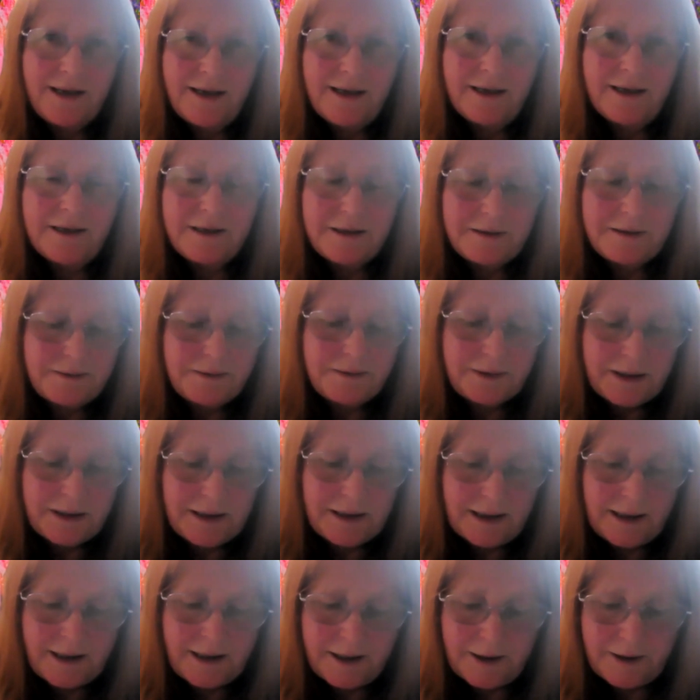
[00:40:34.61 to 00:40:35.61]
and
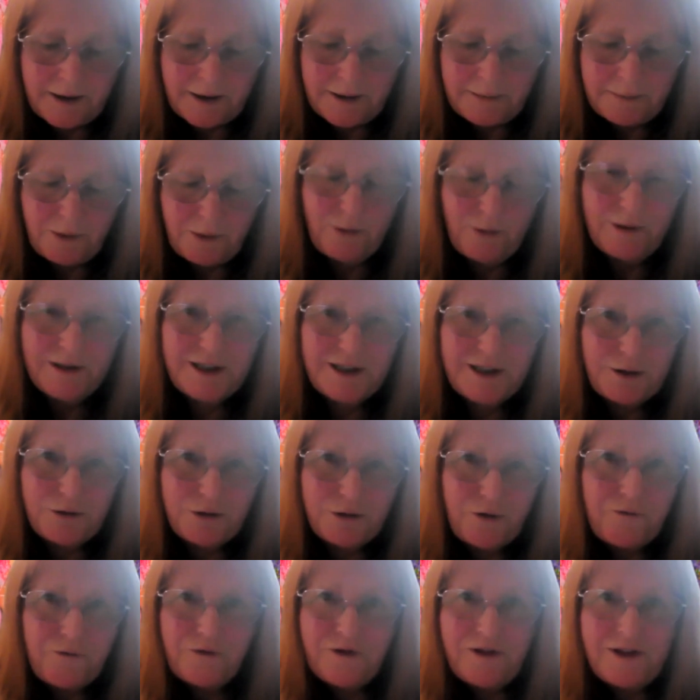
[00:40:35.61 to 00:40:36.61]
I'm always
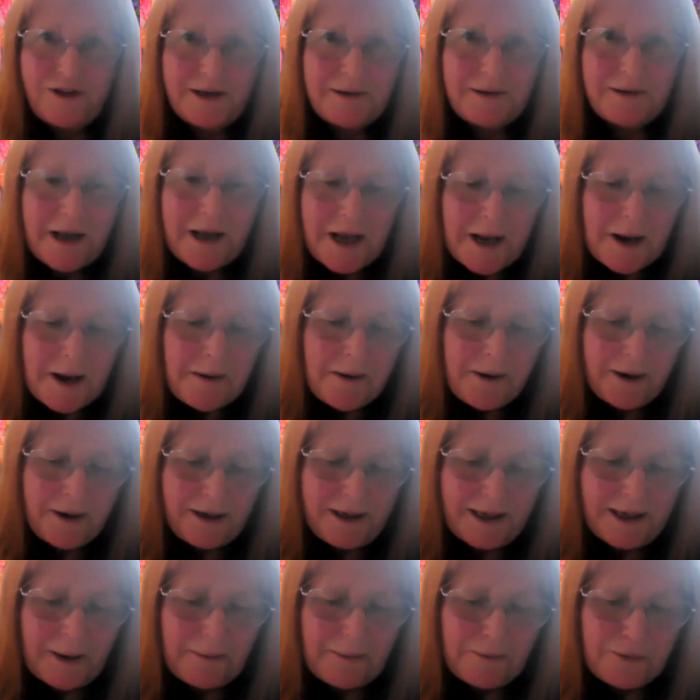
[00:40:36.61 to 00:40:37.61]
told off on a
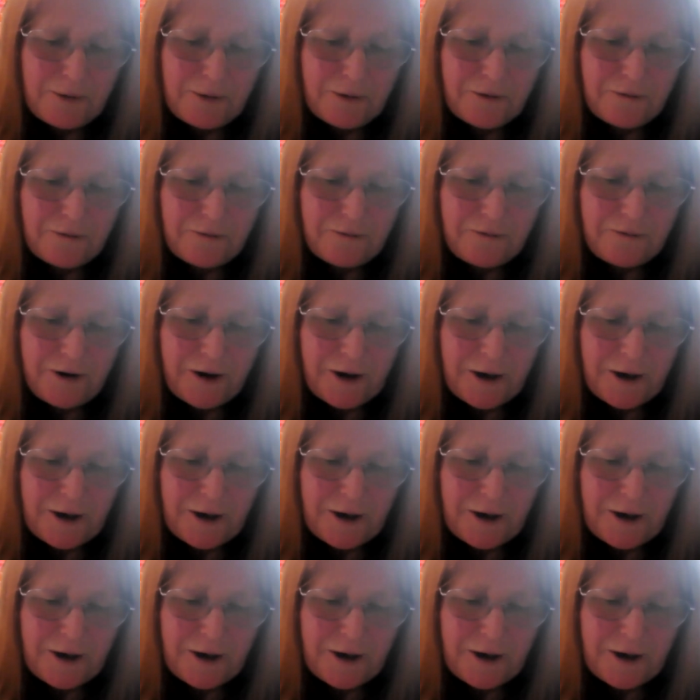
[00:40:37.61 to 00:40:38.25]
number of